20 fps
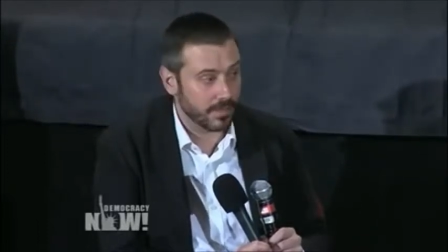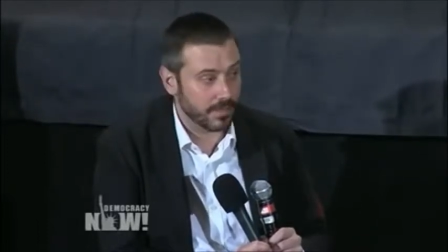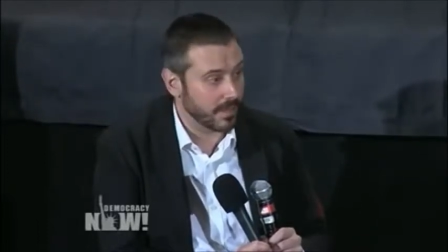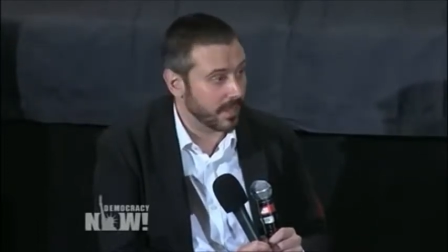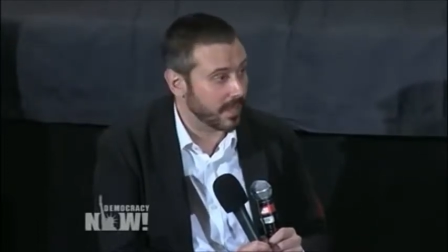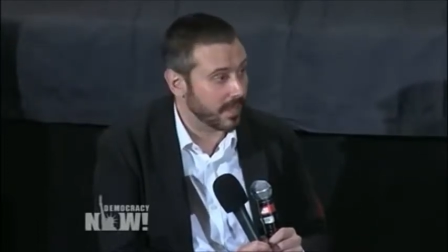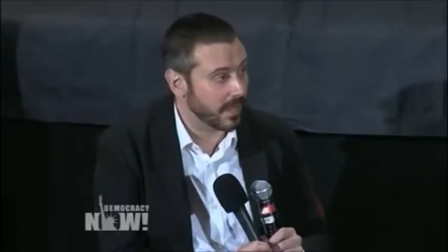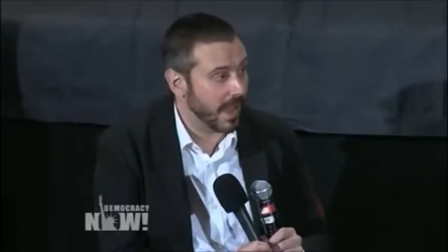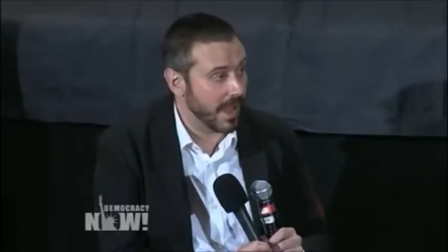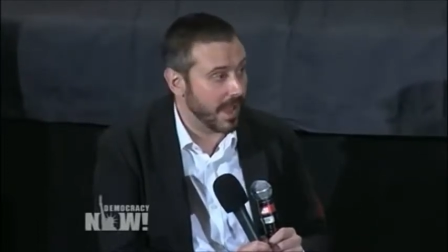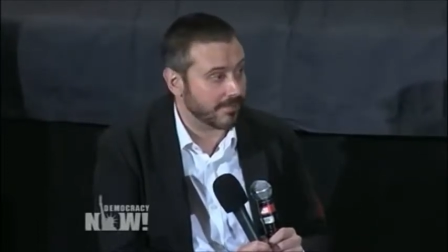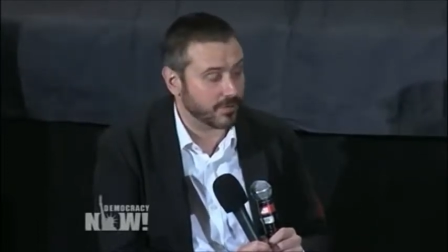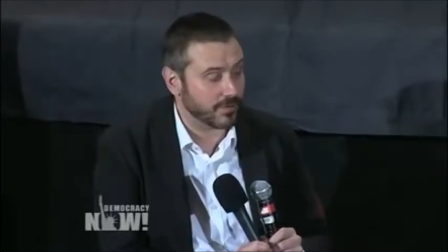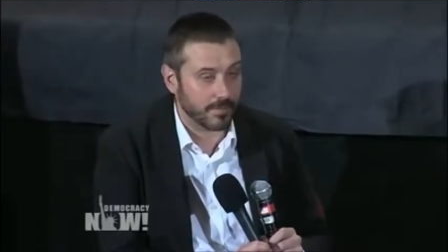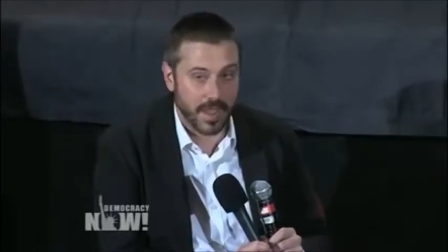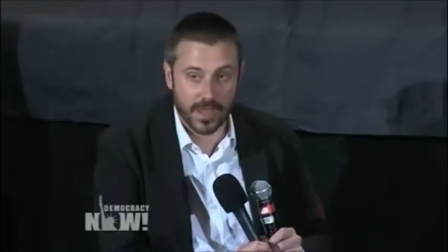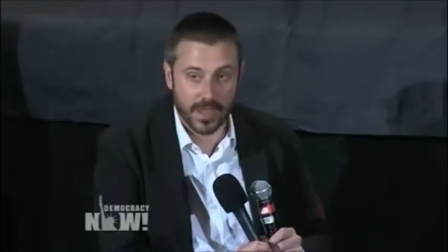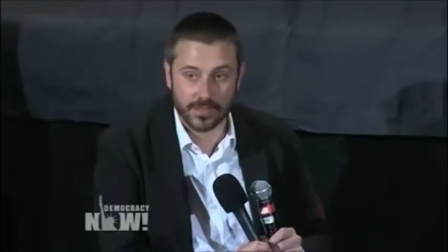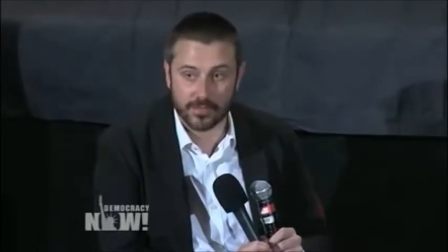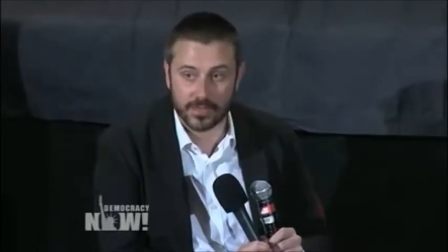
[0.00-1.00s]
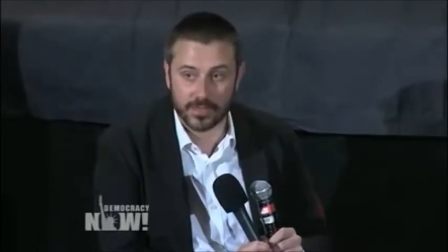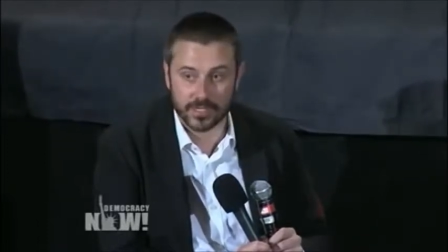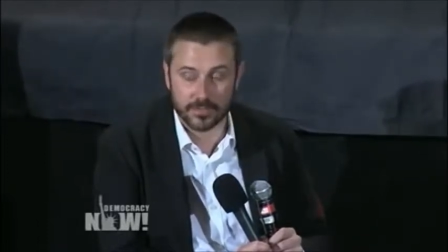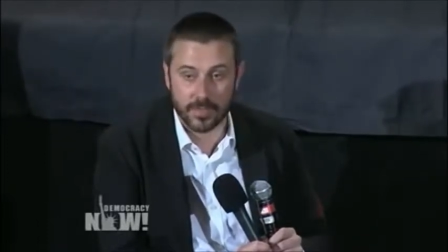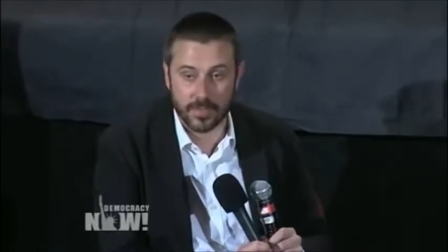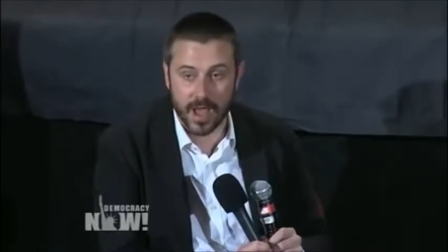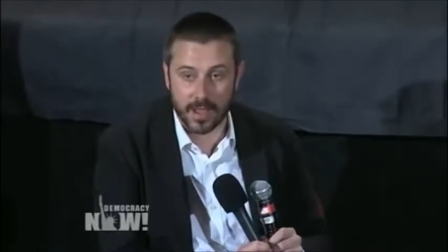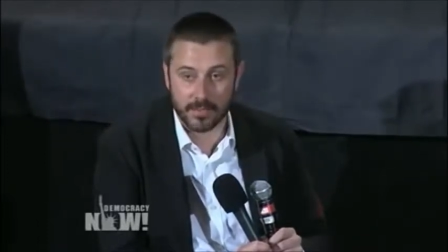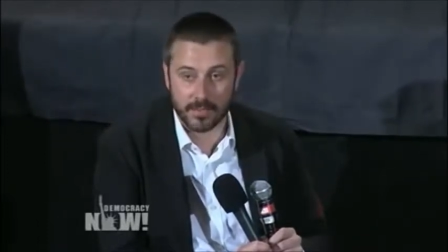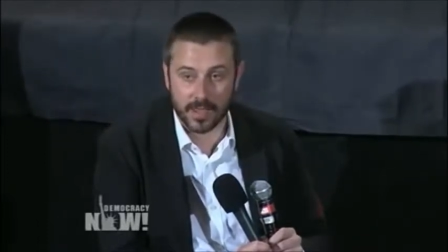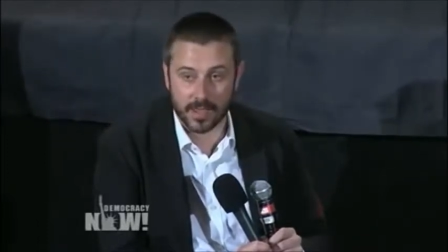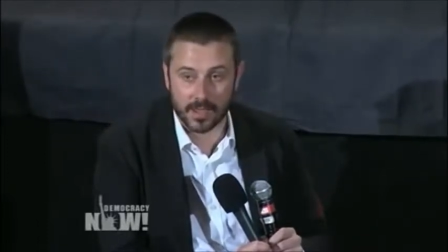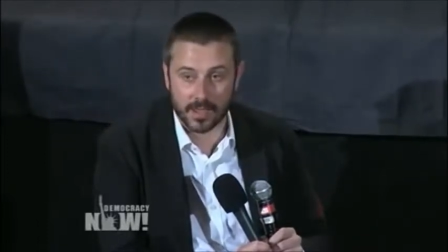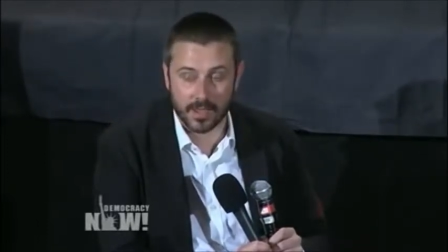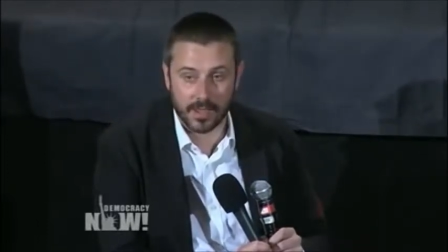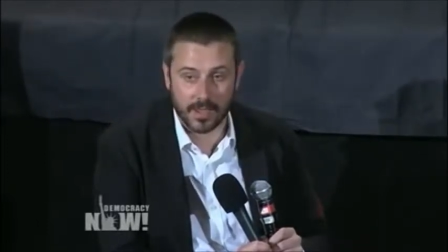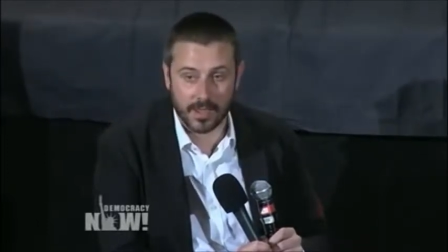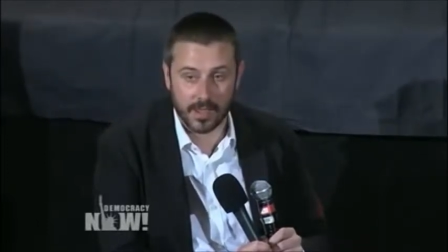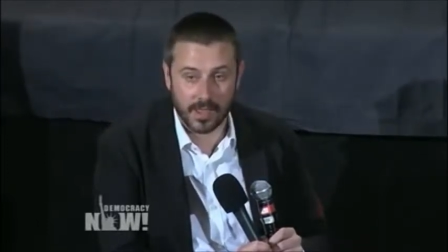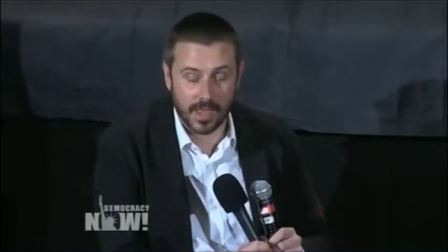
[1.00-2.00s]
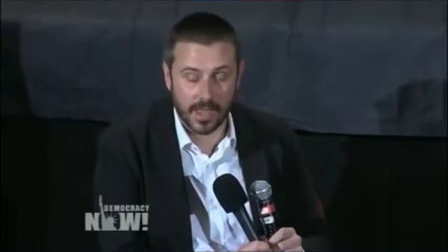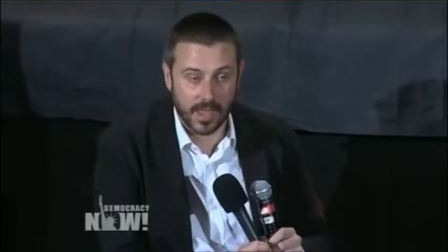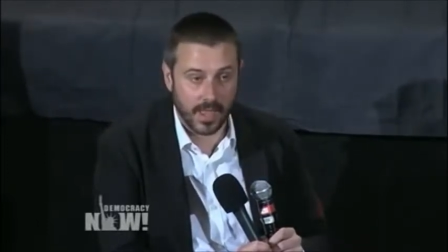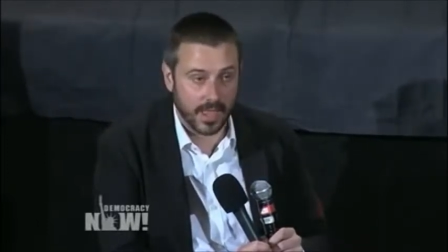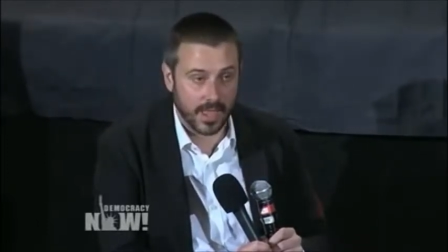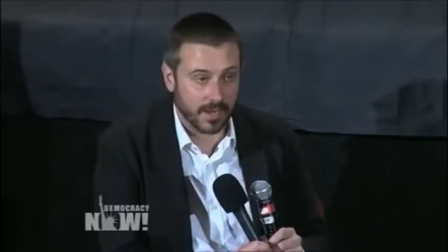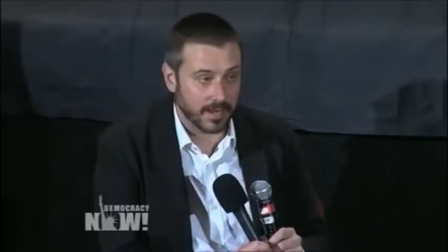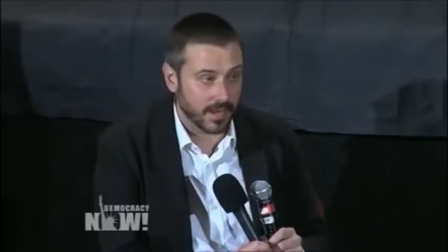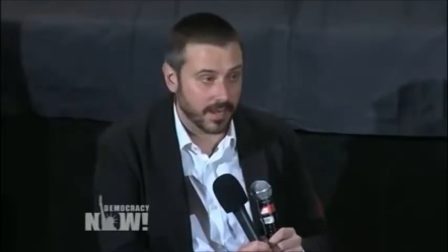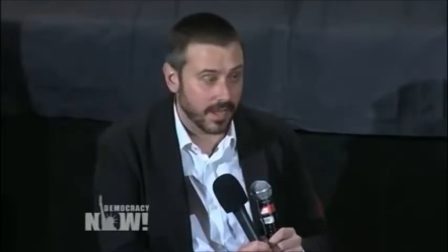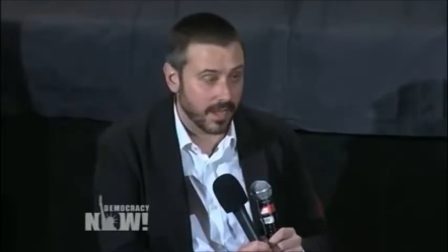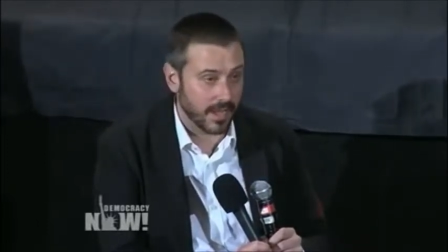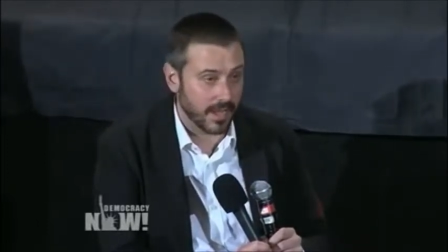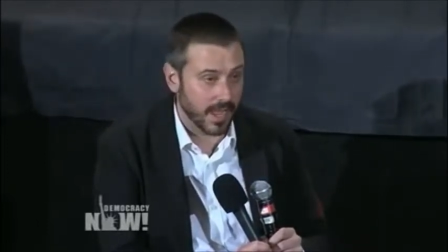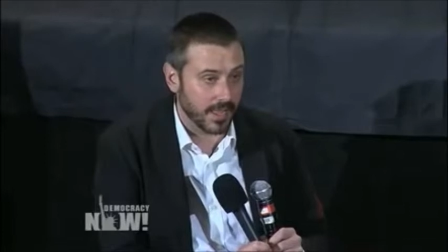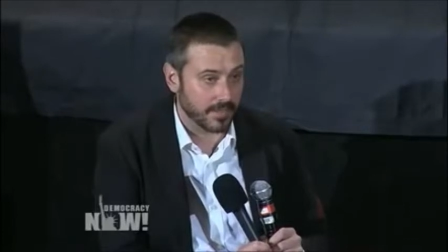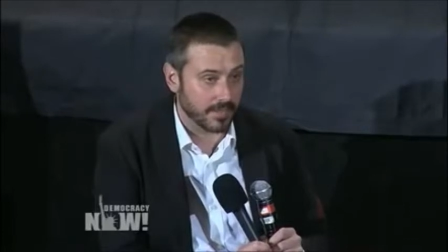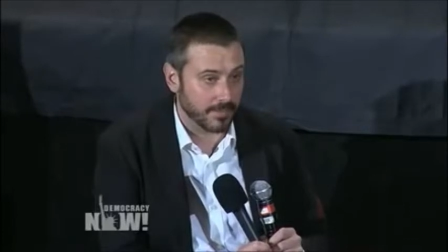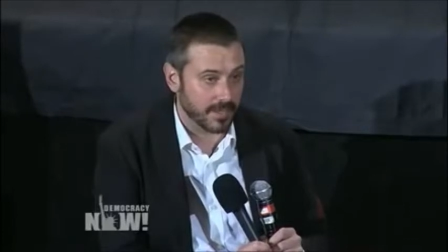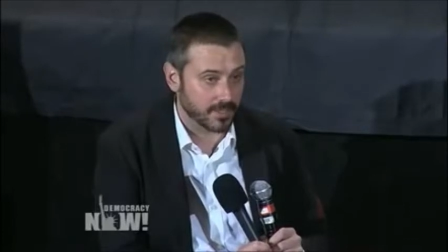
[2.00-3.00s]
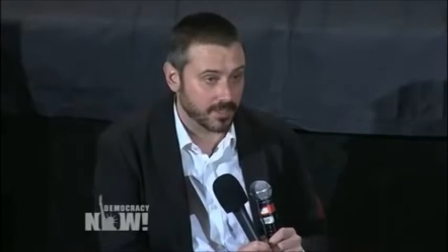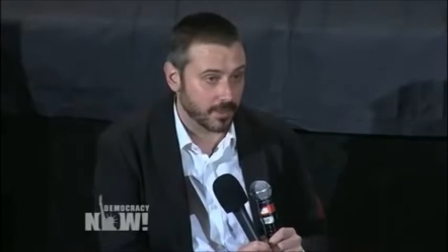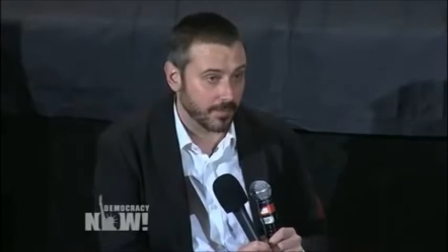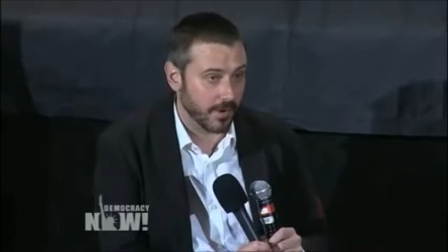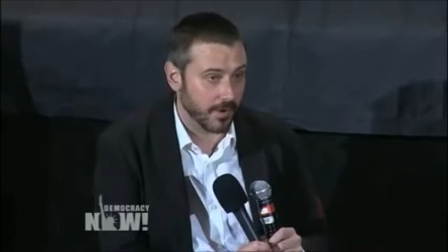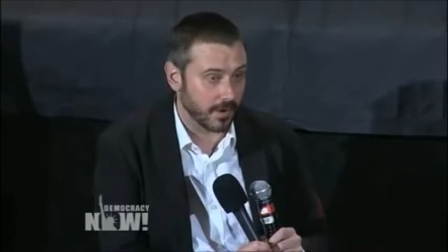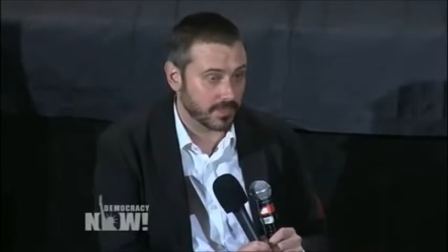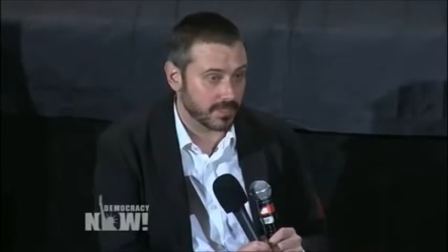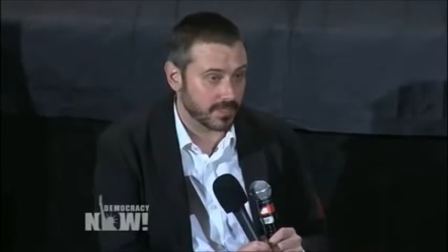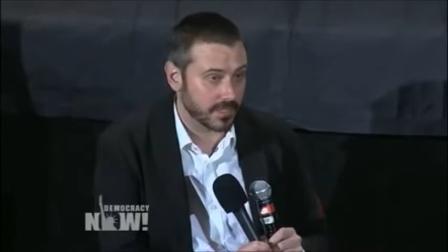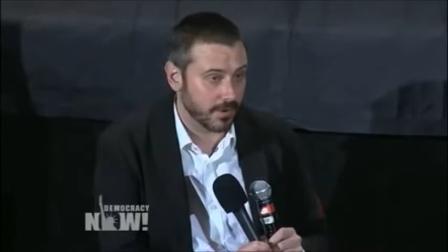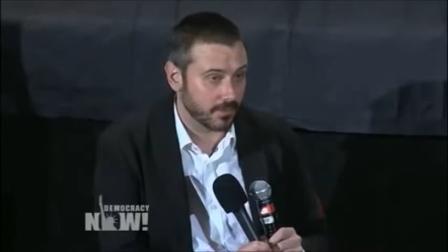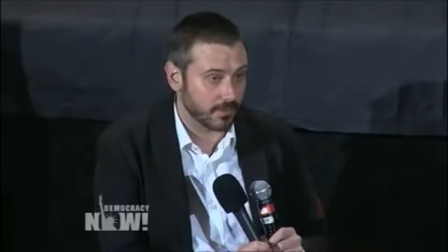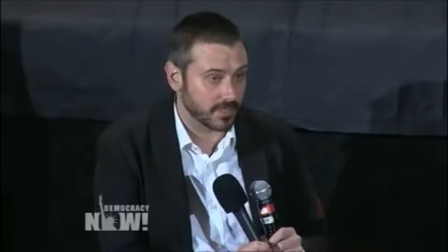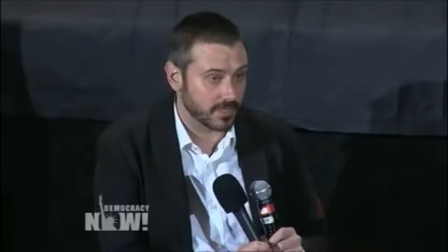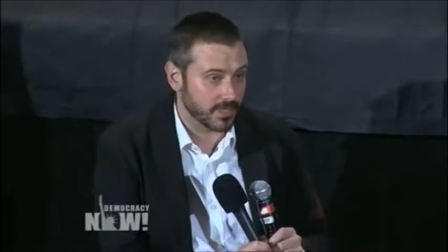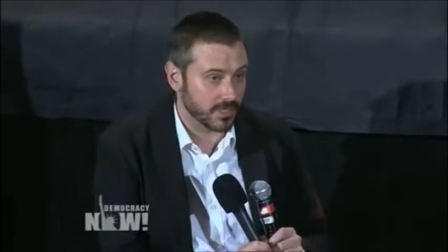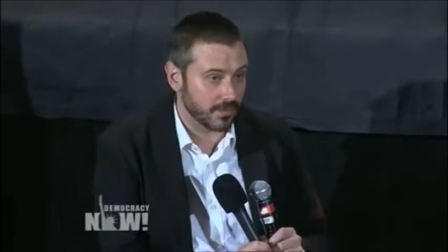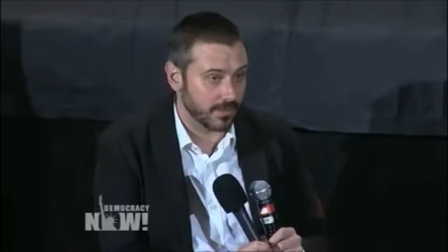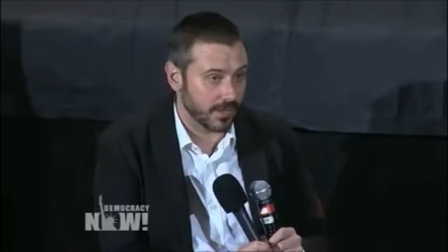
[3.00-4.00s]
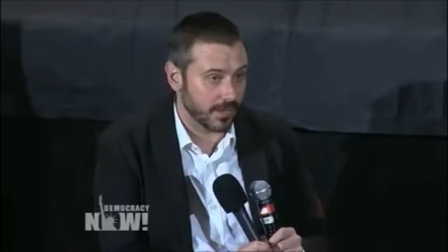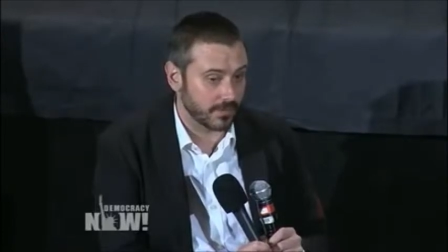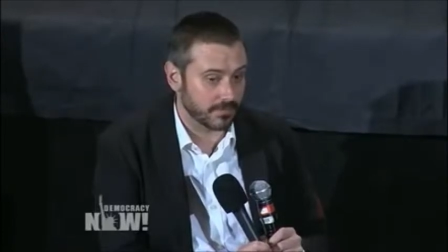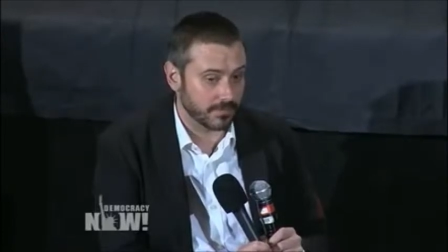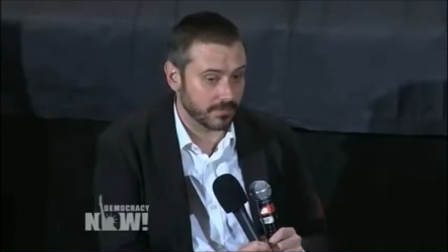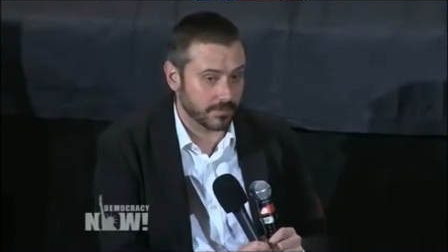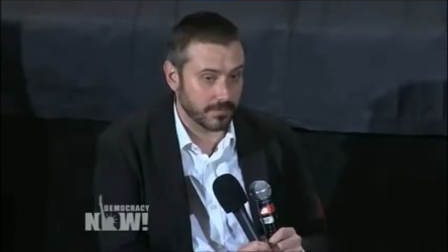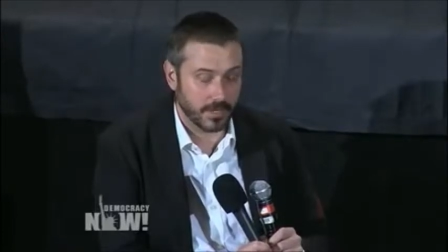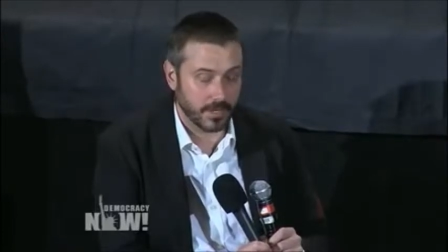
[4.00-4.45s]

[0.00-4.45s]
the aftermath of this bombing and, uh, and the missile parts that were still there,